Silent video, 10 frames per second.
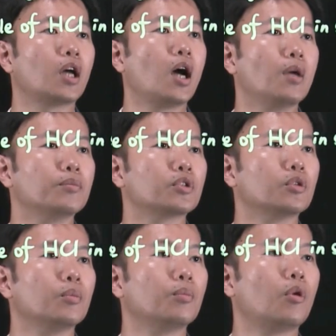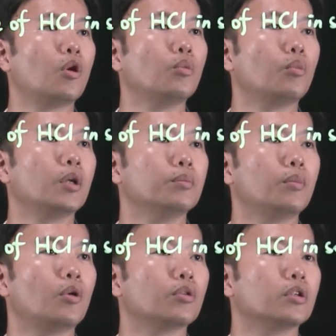times
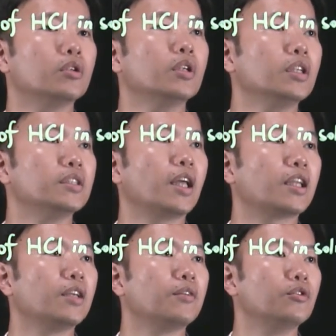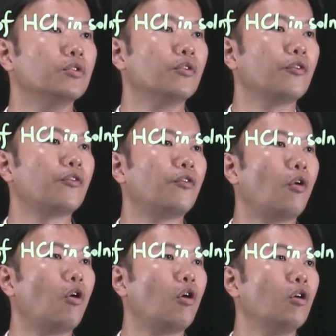0.1 molar, that gives you
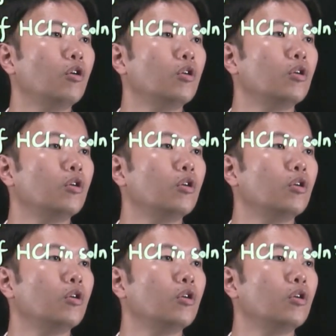4